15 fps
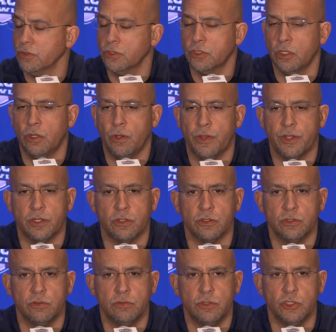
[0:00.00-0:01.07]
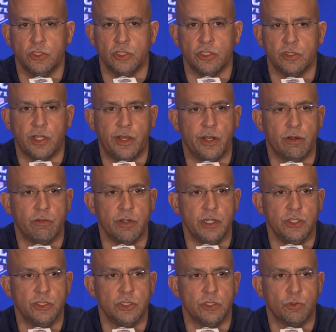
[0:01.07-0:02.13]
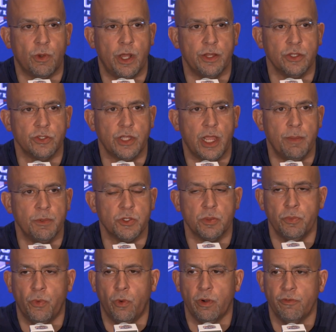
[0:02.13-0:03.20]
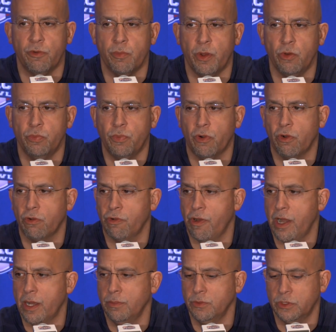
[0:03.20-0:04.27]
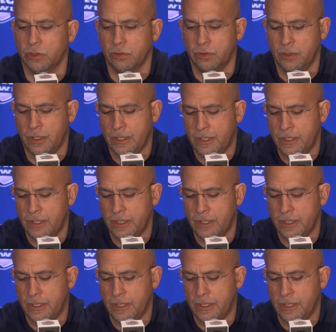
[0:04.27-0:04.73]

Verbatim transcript: So I think there's just a ton of reasons why this game is important for both programs, and